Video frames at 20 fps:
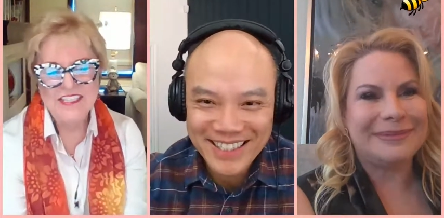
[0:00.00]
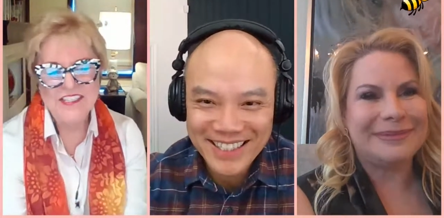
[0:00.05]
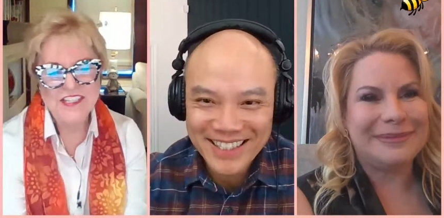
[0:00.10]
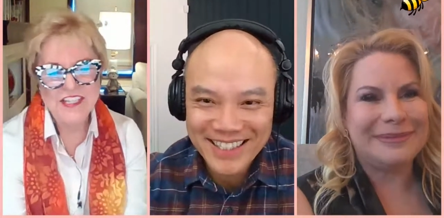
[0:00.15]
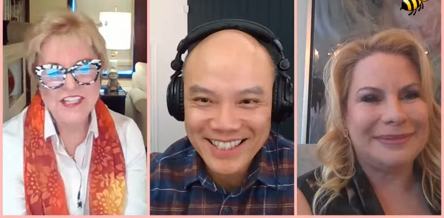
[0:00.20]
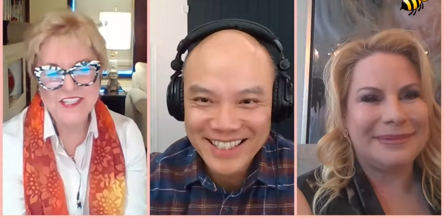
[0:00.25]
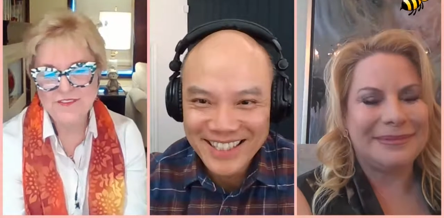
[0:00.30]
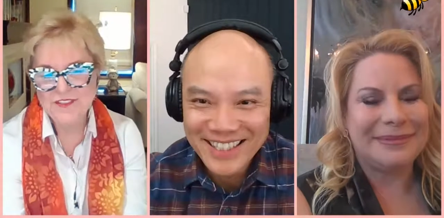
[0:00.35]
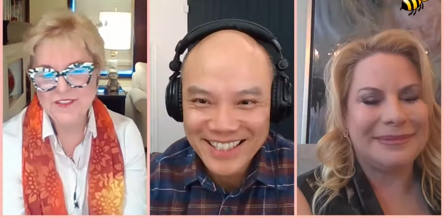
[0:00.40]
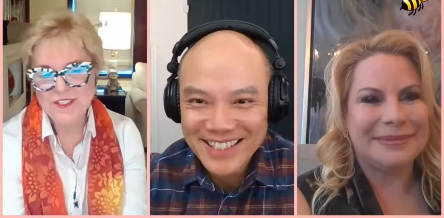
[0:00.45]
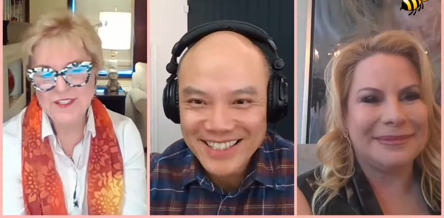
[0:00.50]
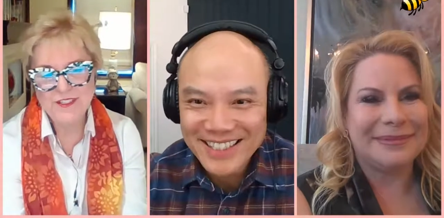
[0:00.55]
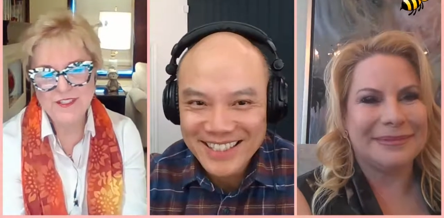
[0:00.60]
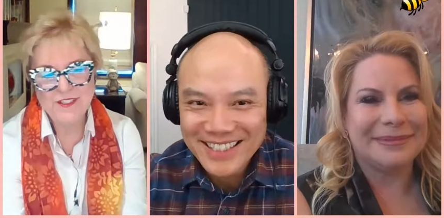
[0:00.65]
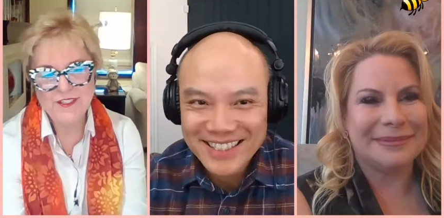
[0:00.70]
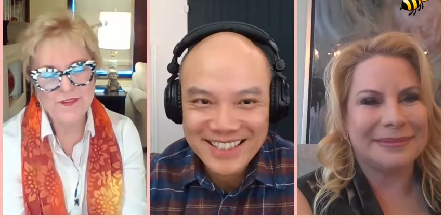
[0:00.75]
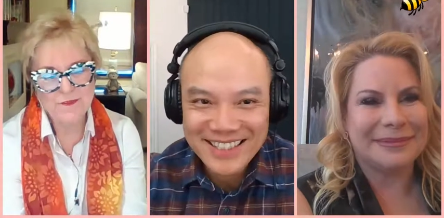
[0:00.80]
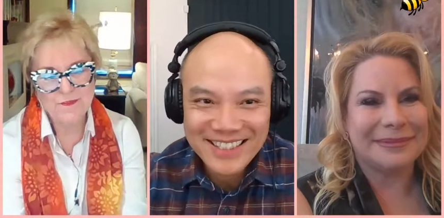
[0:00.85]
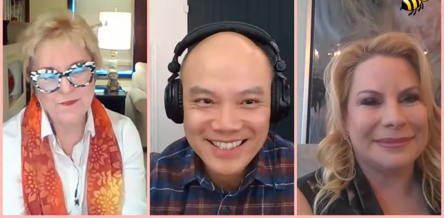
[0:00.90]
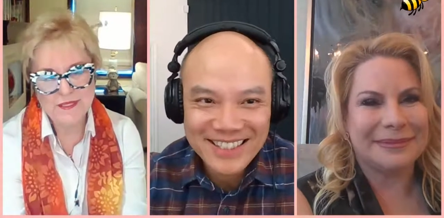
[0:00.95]
Speaker 1: Jennifer, you know
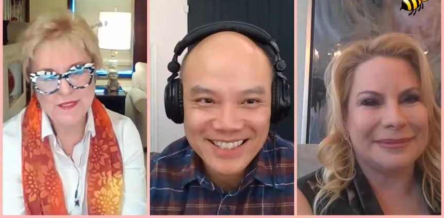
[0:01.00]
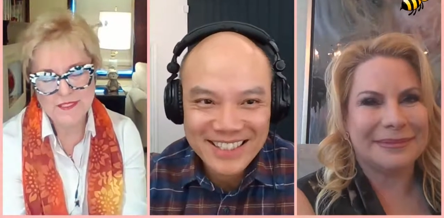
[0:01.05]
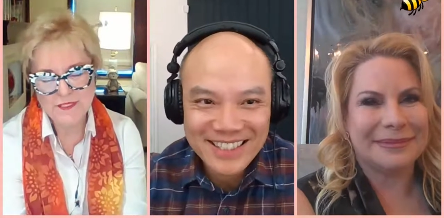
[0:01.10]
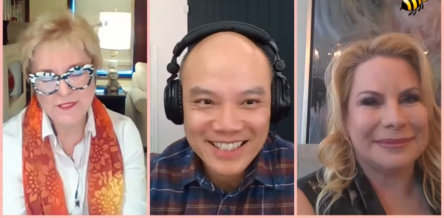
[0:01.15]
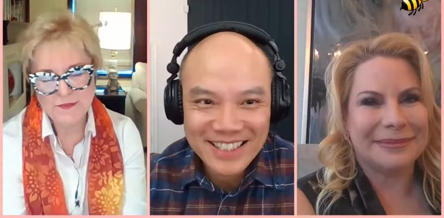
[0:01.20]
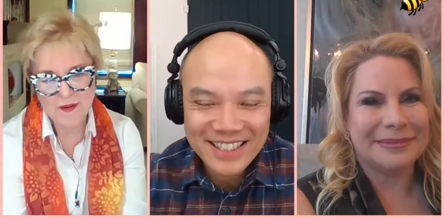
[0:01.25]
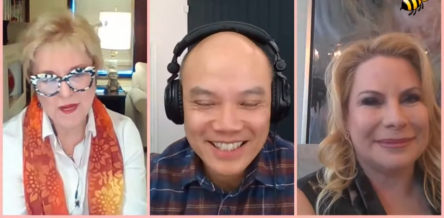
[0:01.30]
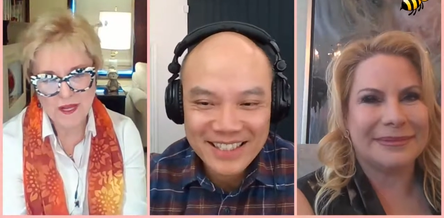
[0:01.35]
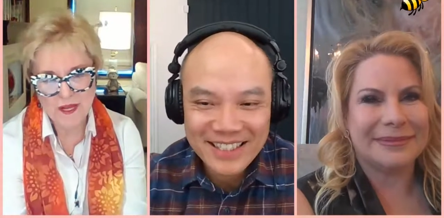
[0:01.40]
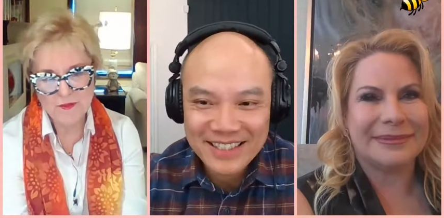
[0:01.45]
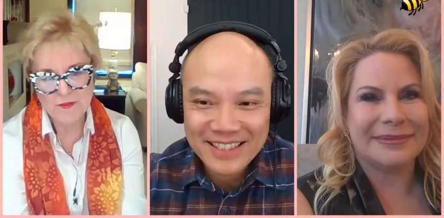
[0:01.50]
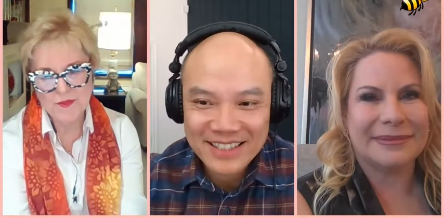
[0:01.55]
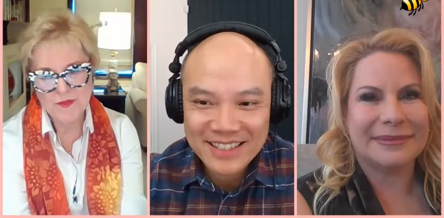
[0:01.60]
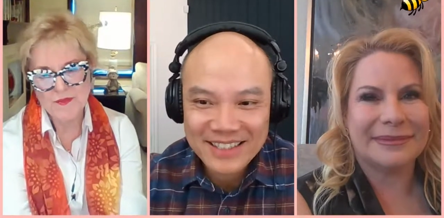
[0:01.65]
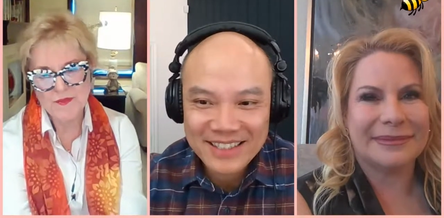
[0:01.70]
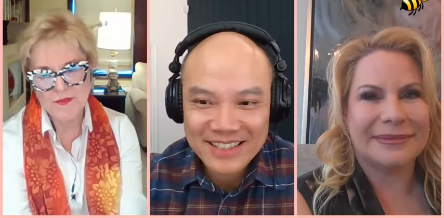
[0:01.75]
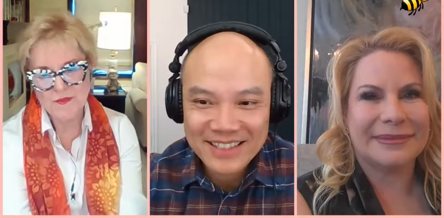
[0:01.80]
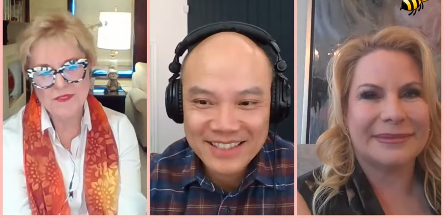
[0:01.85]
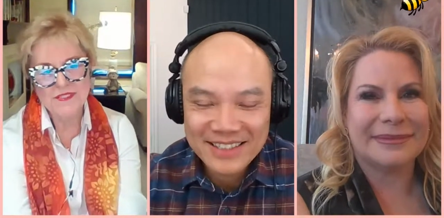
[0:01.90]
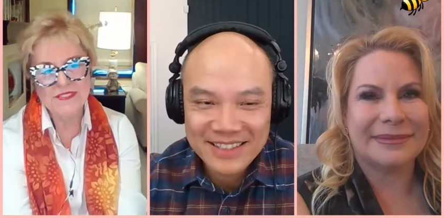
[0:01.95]
the biggest problem with
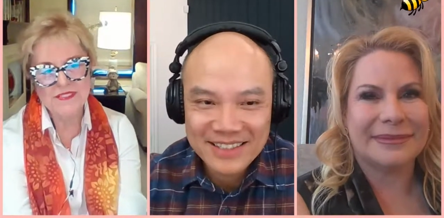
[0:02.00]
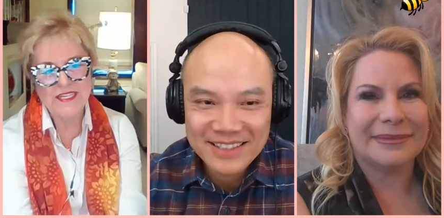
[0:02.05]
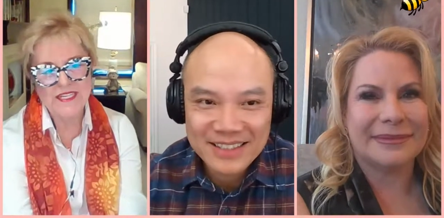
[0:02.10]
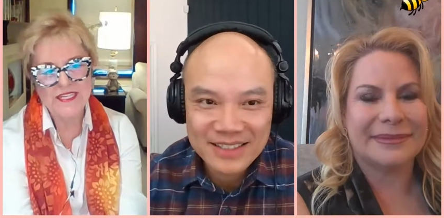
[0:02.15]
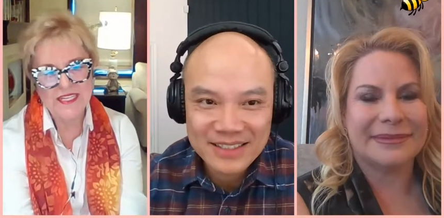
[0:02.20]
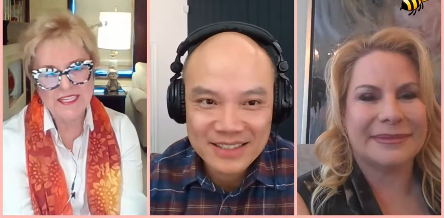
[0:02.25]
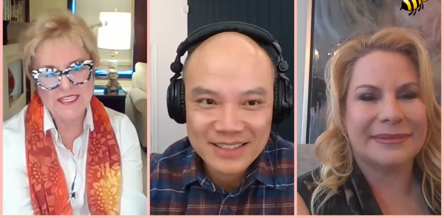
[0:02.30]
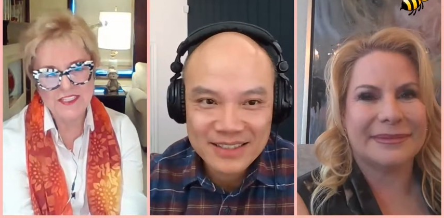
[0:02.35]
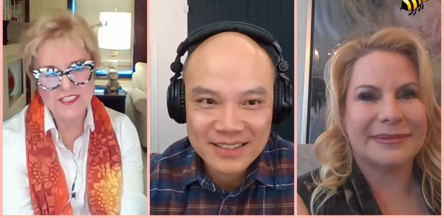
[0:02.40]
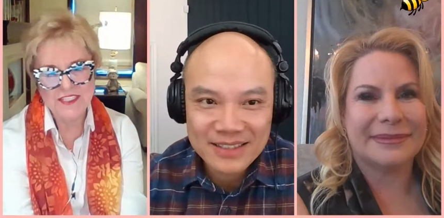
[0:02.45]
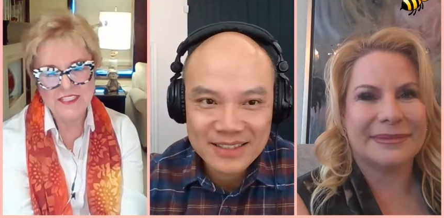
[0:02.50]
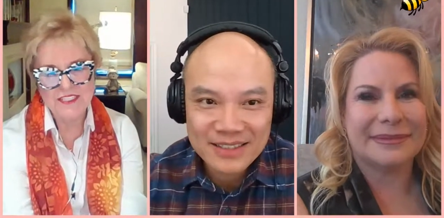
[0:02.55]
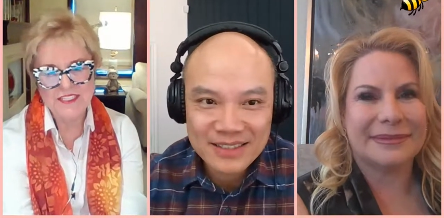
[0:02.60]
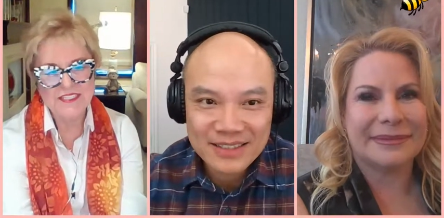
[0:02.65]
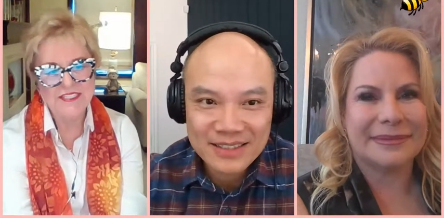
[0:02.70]
real estate agents.